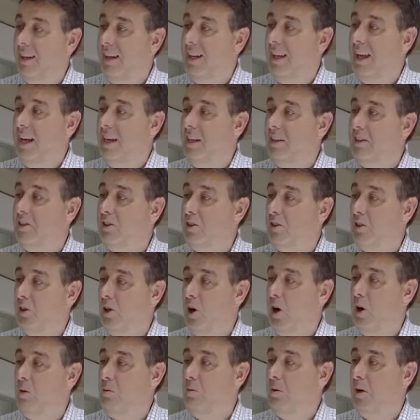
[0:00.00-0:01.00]
Getting the
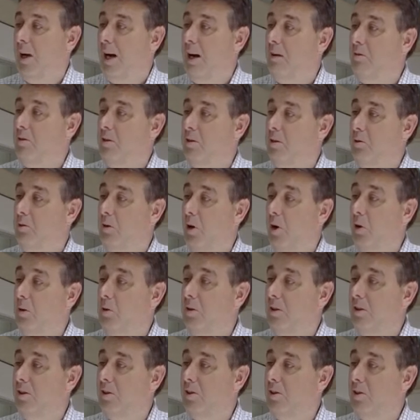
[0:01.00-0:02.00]
scope right for the
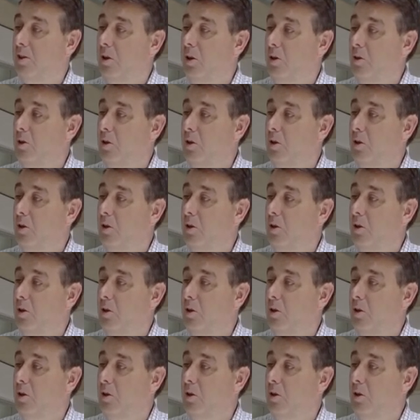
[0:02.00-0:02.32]
role so